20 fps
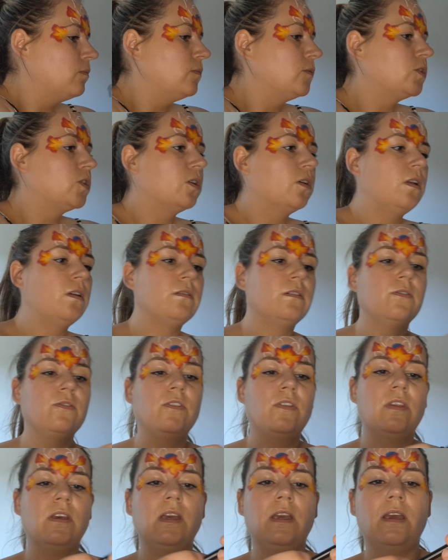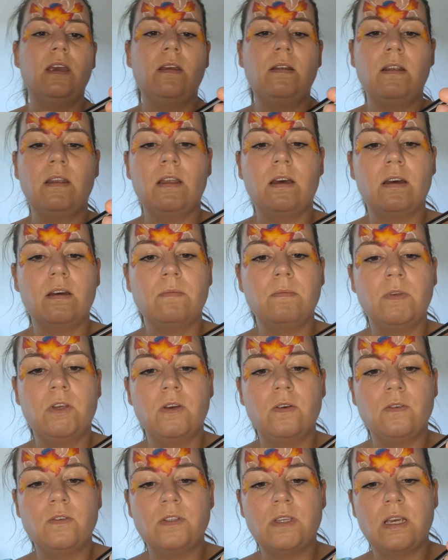To color everything in, I'm
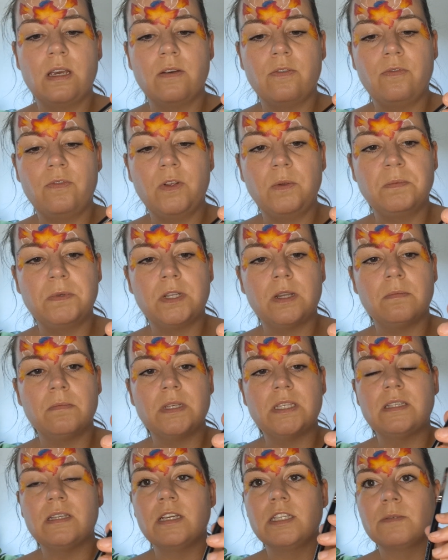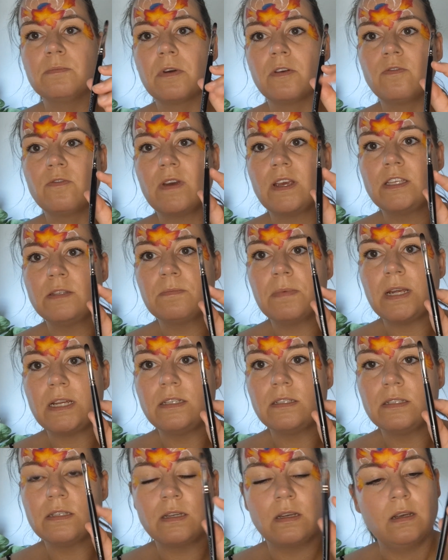using a Filbert number 6 by
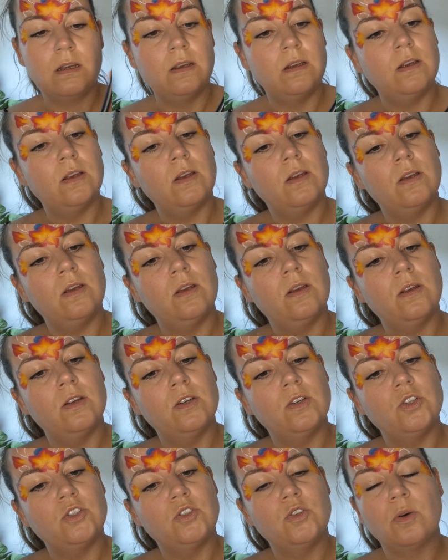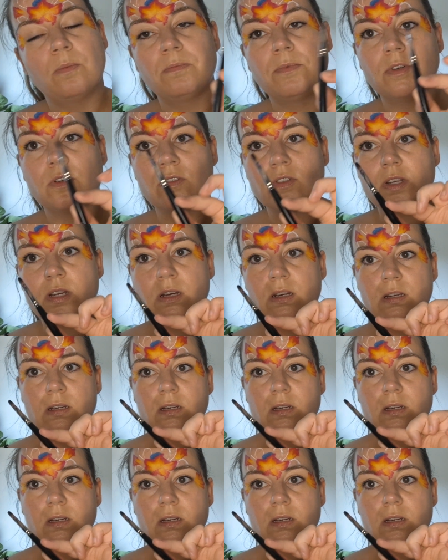Facepaint shop.eu.